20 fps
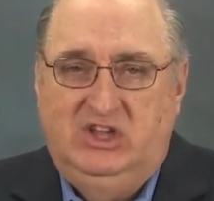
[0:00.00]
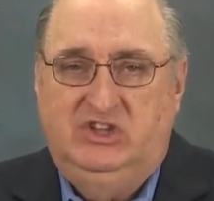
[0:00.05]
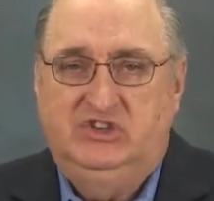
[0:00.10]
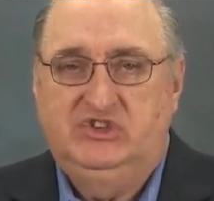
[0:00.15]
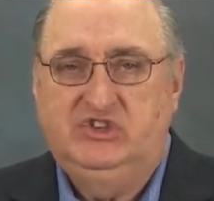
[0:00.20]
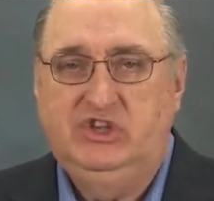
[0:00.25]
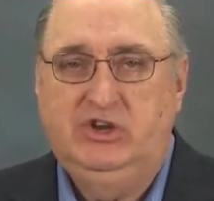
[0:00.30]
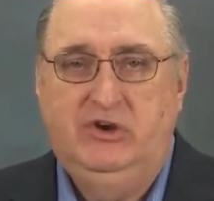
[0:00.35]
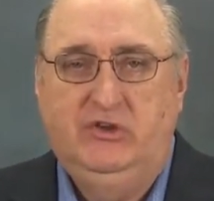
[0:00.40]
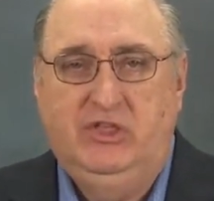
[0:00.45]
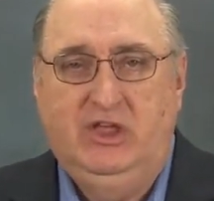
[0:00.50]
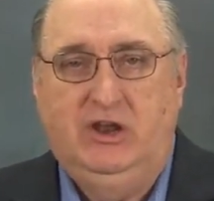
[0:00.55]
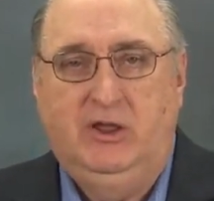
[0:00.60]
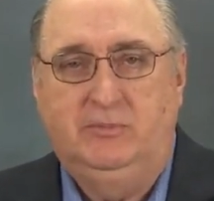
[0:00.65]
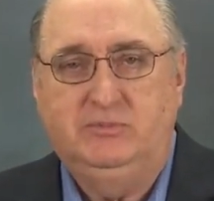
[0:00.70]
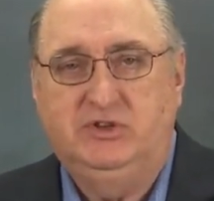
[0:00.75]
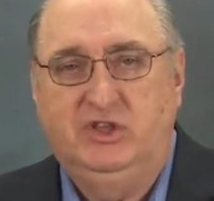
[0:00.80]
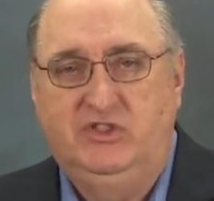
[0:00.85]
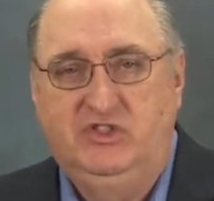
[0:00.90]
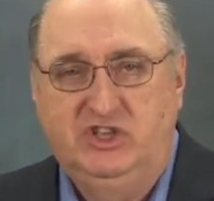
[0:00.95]
Consider that
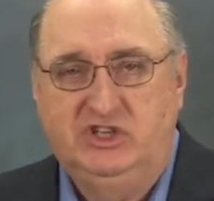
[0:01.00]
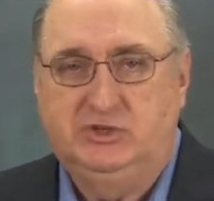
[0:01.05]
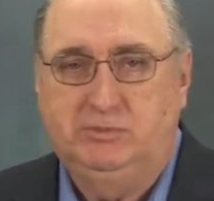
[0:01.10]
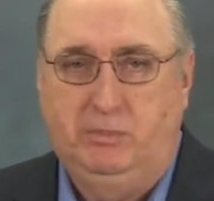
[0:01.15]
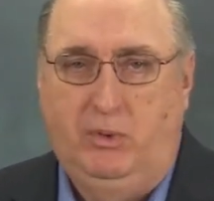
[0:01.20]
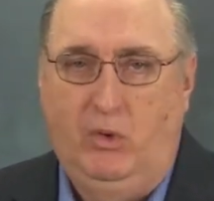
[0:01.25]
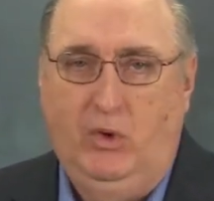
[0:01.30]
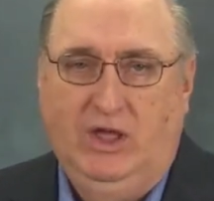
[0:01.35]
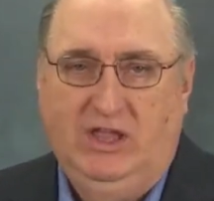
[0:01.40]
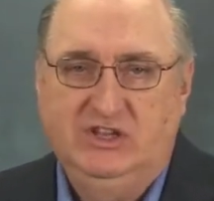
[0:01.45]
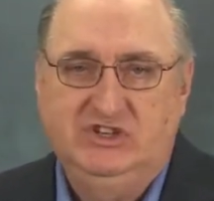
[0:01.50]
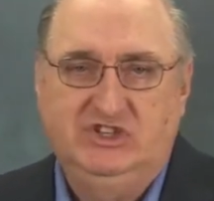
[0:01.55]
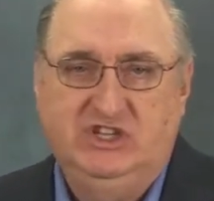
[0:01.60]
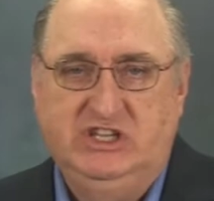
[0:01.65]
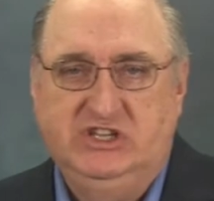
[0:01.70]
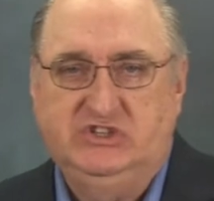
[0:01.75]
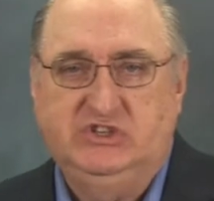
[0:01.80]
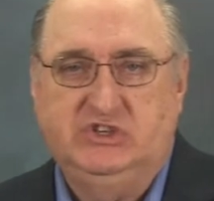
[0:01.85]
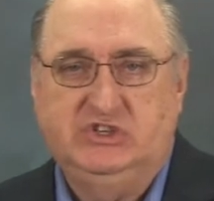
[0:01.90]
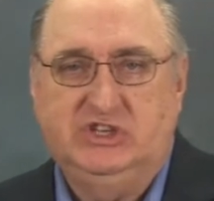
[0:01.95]
up to this point,
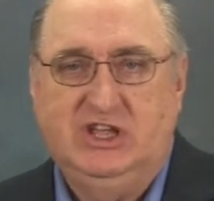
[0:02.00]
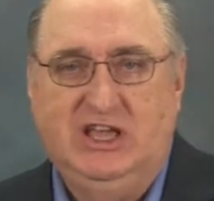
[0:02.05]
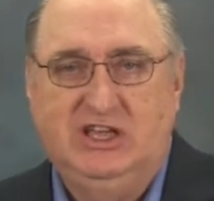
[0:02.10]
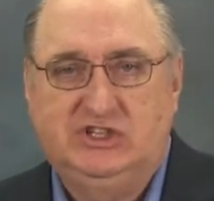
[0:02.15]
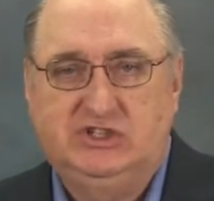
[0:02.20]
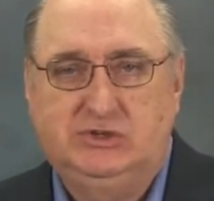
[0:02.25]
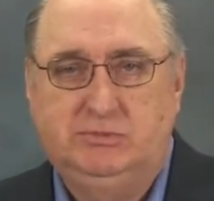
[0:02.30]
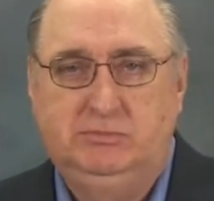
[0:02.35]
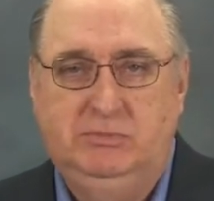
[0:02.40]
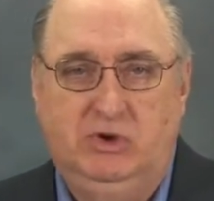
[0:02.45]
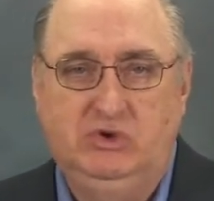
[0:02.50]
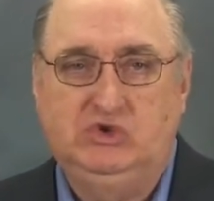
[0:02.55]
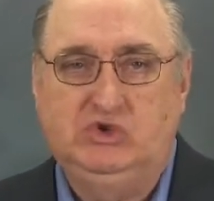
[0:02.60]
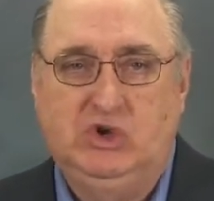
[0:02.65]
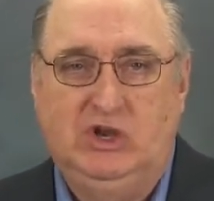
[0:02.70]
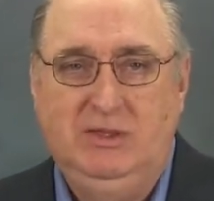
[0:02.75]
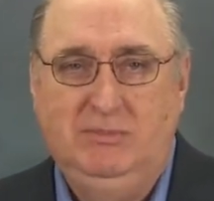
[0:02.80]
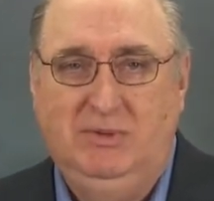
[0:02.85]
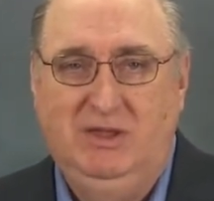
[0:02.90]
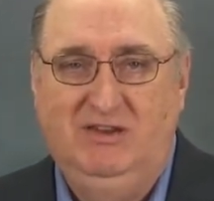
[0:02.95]
Jesus has
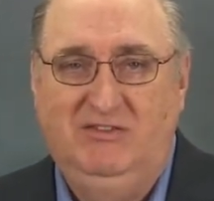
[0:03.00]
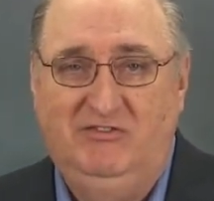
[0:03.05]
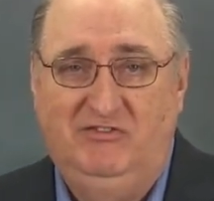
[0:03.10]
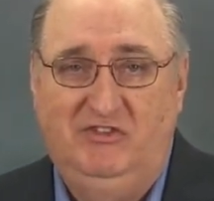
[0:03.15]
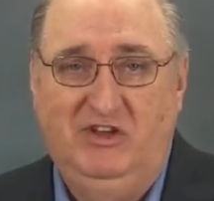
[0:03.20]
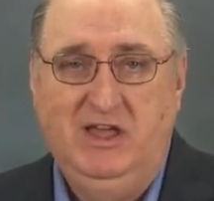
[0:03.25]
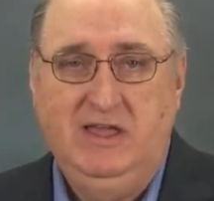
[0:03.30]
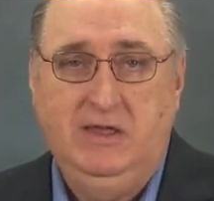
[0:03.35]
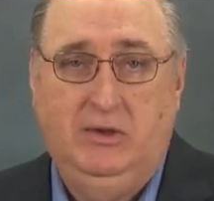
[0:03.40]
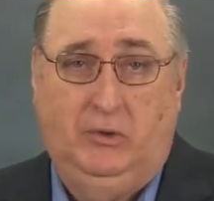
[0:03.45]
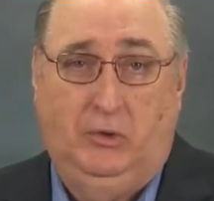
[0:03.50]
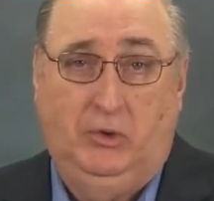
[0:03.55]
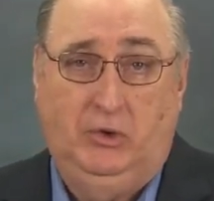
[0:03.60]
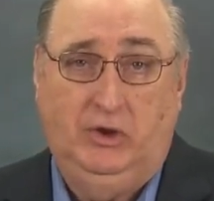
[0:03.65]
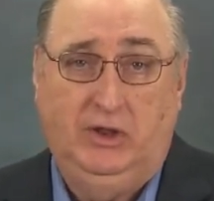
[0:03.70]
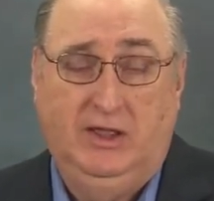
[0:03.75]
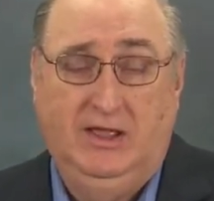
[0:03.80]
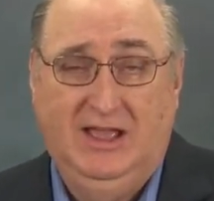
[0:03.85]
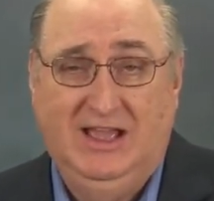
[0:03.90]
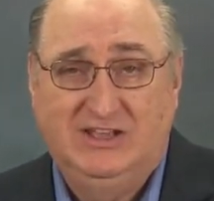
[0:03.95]
mostly been
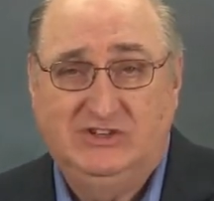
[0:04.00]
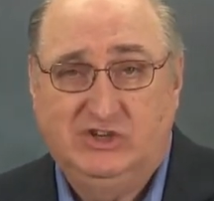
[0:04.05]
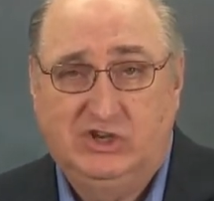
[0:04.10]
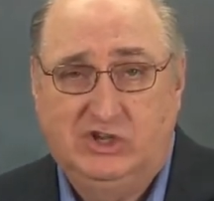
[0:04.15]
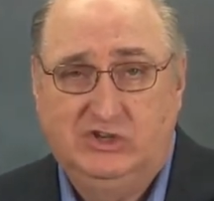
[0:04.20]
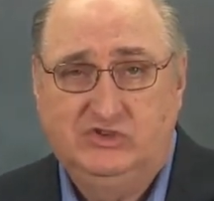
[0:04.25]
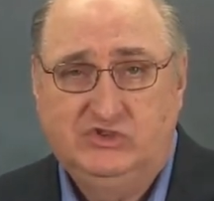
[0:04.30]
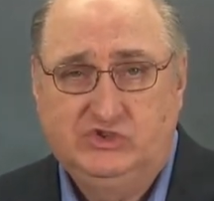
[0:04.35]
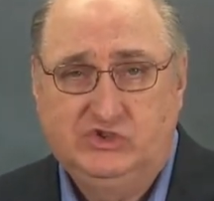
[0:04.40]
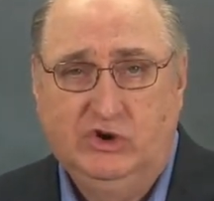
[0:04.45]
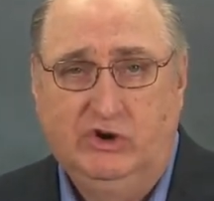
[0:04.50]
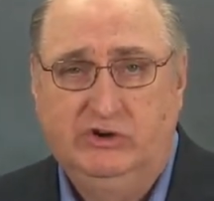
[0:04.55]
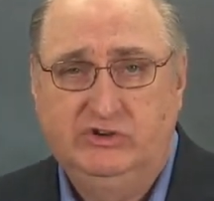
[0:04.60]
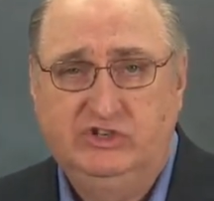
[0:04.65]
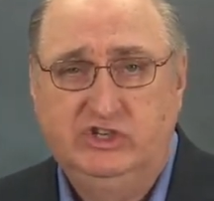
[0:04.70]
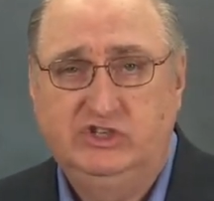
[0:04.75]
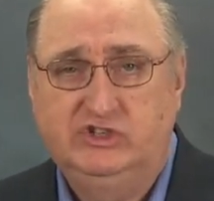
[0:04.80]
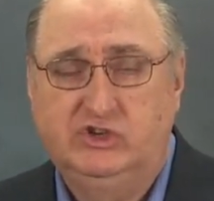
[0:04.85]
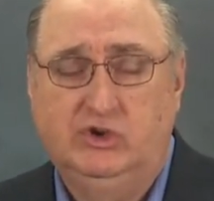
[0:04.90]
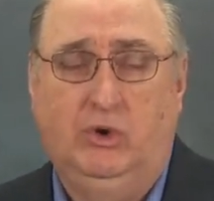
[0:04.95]
veiled as it
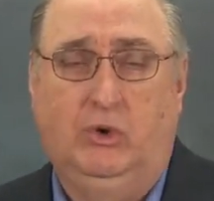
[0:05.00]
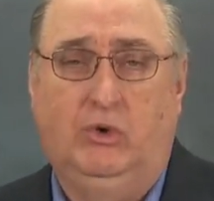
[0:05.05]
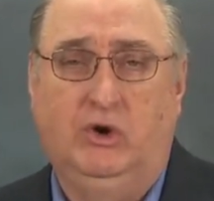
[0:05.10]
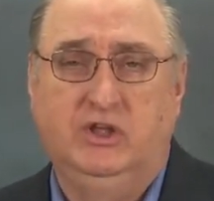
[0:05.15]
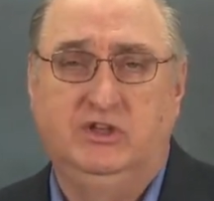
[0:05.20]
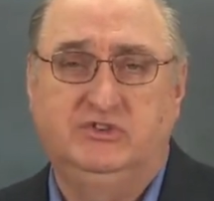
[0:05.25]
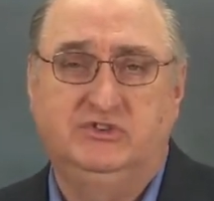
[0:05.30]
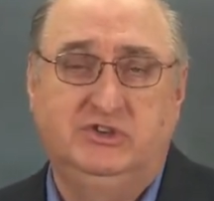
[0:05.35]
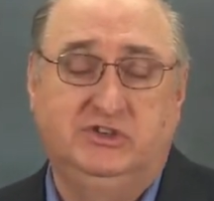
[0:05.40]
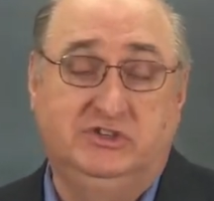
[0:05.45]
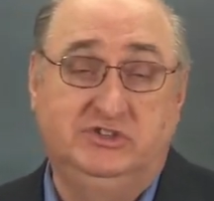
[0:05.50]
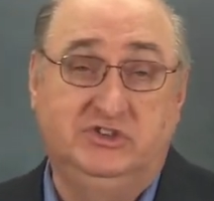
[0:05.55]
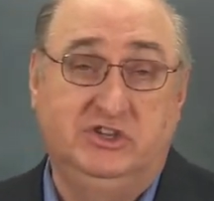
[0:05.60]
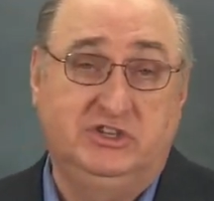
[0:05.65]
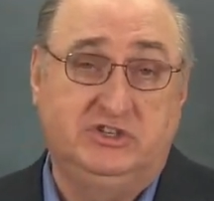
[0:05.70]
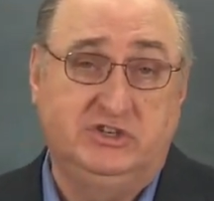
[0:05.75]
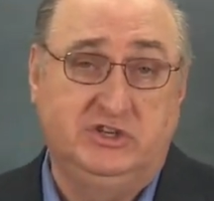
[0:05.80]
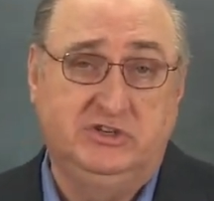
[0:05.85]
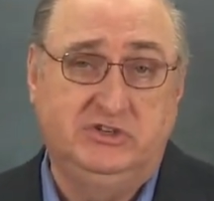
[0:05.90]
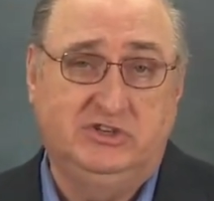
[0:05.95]
concerns his glorious
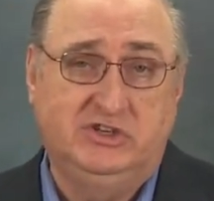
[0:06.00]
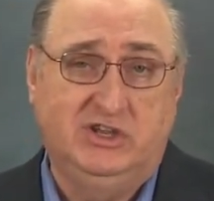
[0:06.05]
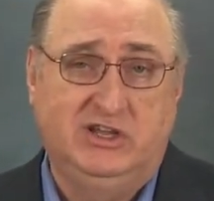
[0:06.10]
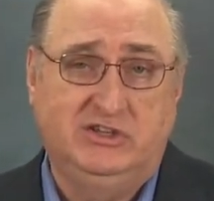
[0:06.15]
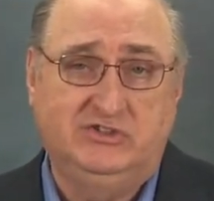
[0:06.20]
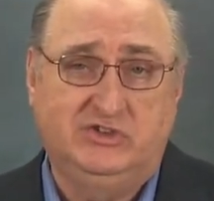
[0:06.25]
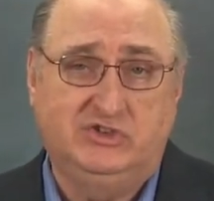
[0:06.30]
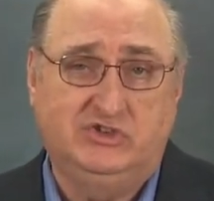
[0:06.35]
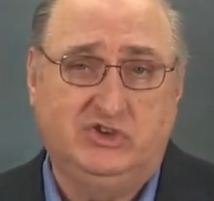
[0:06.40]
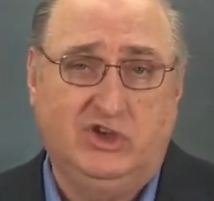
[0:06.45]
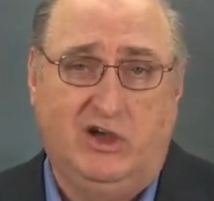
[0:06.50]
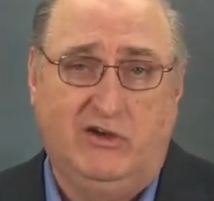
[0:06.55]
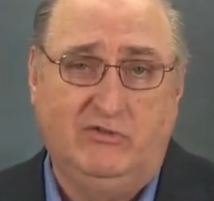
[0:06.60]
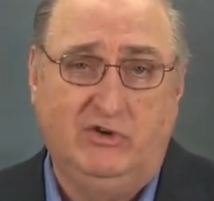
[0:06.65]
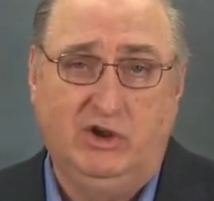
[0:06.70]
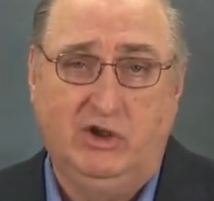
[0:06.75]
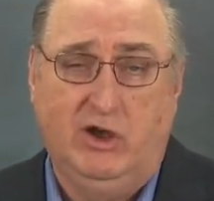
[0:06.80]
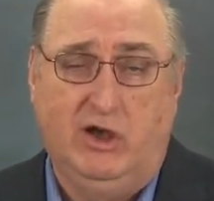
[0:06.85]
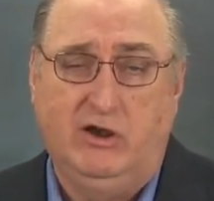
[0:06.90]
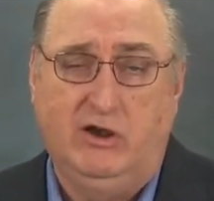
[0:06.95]
existence as the
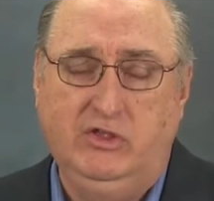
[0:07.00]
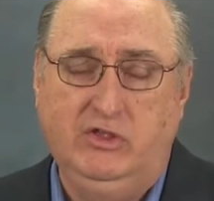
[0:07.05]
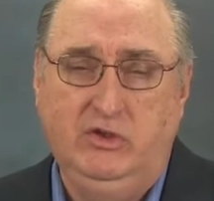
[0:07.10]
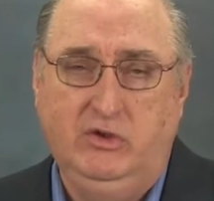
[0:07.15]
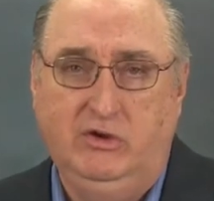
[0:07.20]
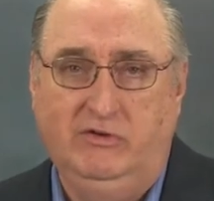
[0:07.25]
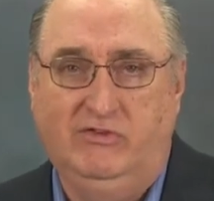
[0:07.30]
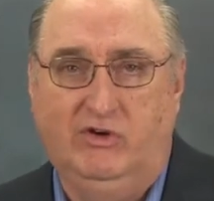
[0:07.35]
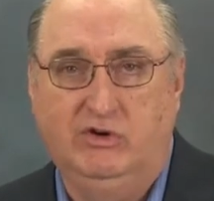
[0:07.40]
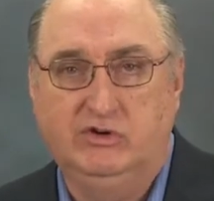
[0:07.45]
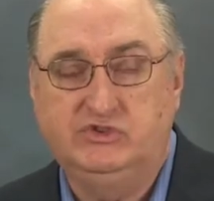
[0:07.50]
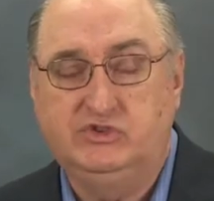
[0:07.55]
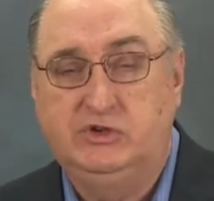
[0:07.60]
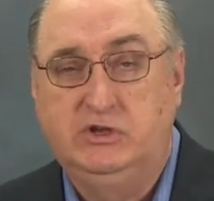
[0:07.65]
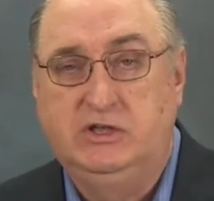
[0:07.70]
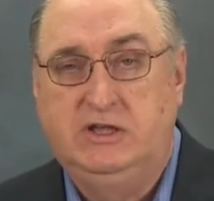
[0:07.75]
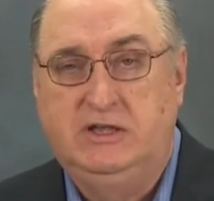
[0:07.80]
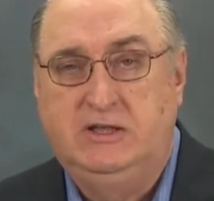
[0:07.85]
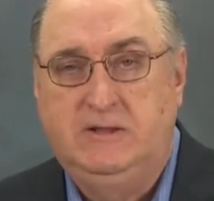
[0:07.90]
sovereign of the universe.